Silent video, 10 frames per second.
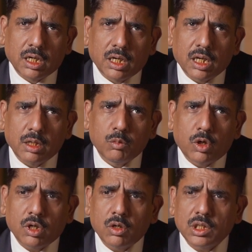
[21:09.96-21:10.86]
really
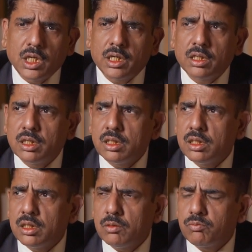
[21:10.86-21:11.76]
brought out that
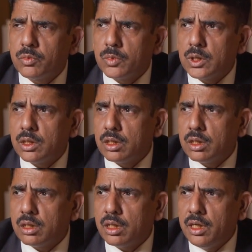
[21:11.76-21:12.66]
uh,
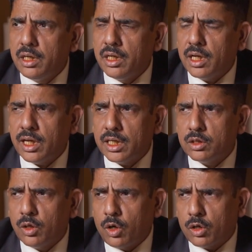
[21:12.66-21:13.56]
India has
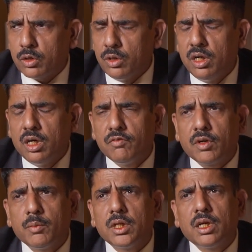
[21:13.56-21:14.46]
lot to learn
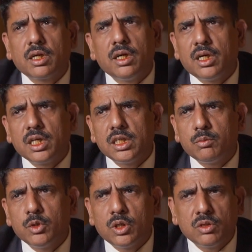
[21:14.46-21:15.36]
from other countries
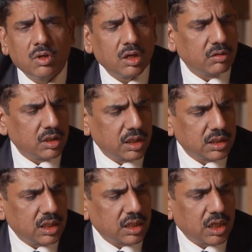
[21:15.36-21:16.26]
because one of the things
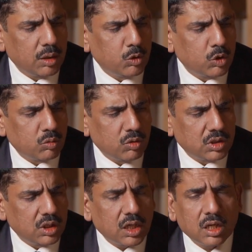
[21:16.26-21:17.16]
that came out was
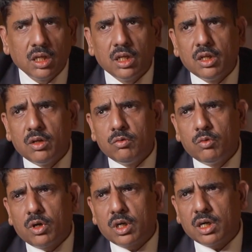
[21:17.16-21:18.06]
that
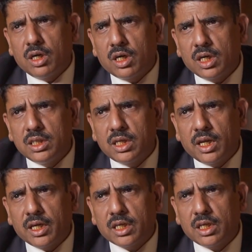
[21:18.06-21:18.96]
what countries
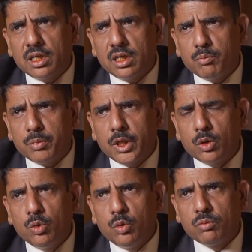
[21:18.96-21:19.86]
like
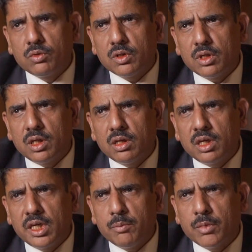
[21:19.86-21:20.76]
Peru,
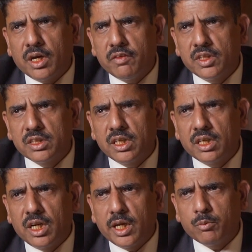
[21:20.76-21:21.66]
Lima having
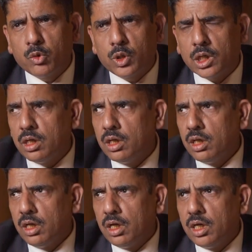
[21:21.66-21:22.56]
single airport,
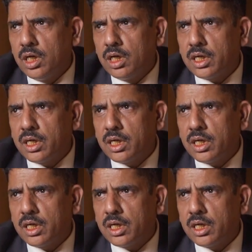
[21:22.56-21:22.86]
uh,